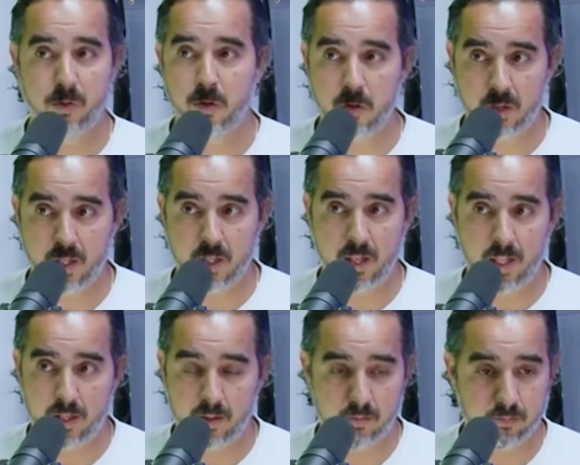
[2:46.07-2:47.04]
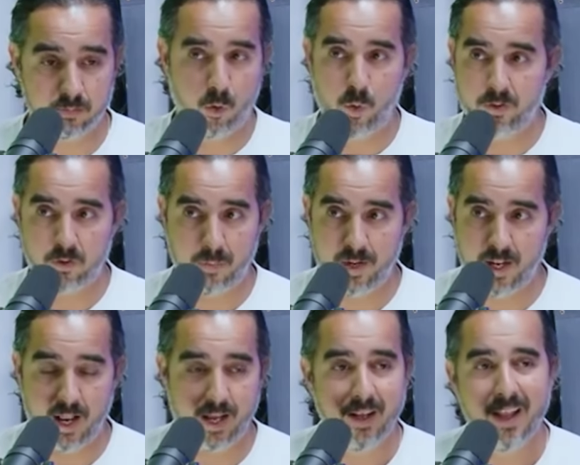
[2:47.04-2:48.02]
absolutely like noise coming
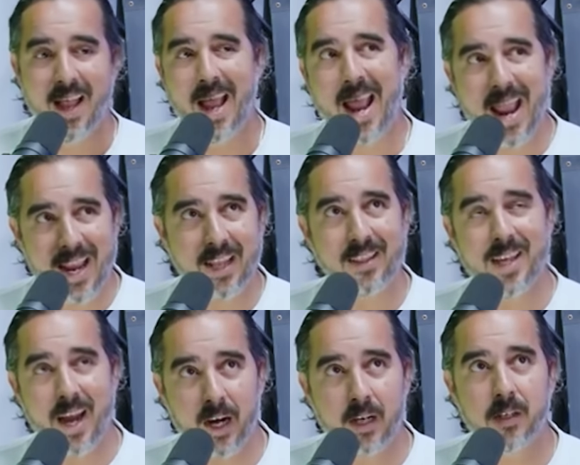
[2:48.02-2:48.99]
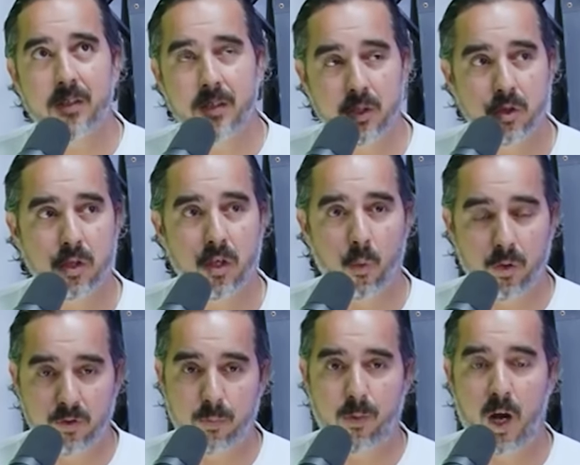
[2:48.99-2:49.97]
in. Like the air conditioner
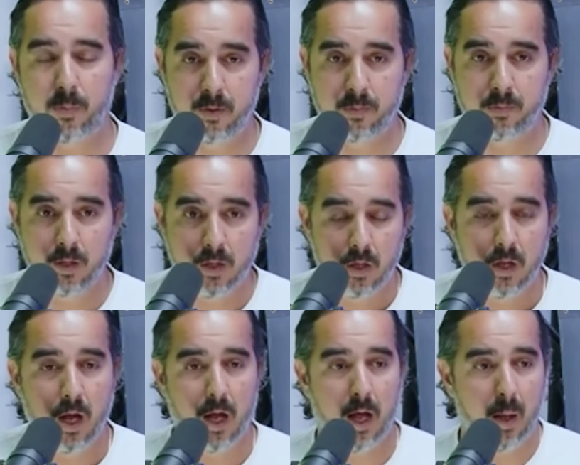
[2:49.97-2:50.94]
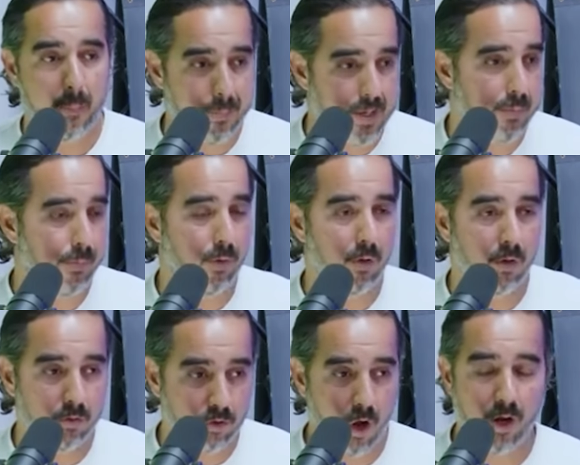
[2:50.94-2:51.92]
was a problem.
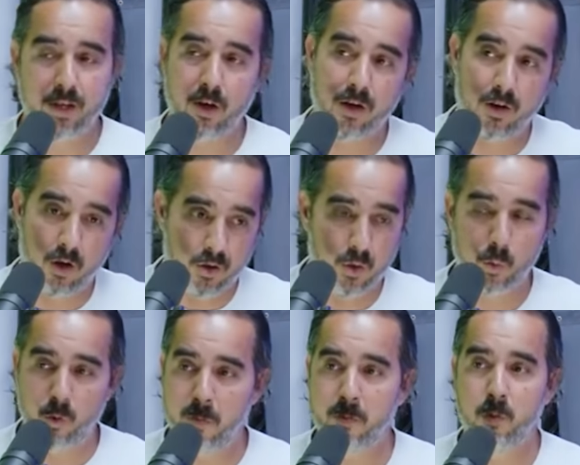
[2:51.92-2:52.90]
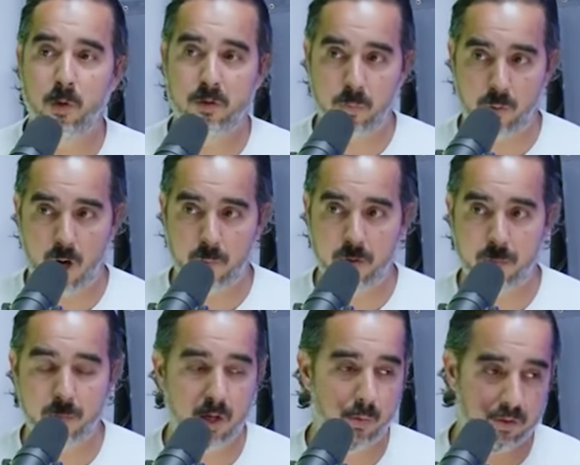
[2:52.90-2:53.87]
People talking on other rooms was a
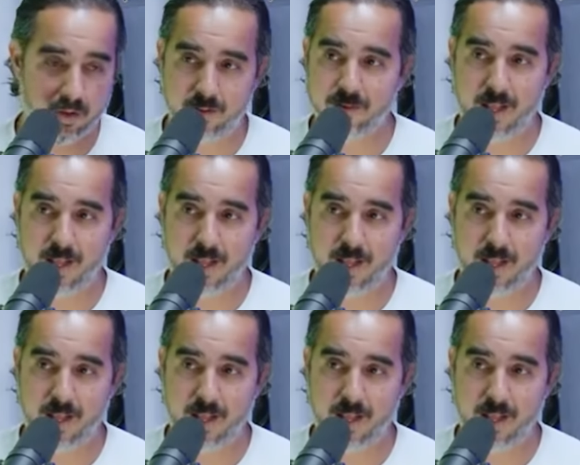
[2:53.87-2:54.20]
problem. It was a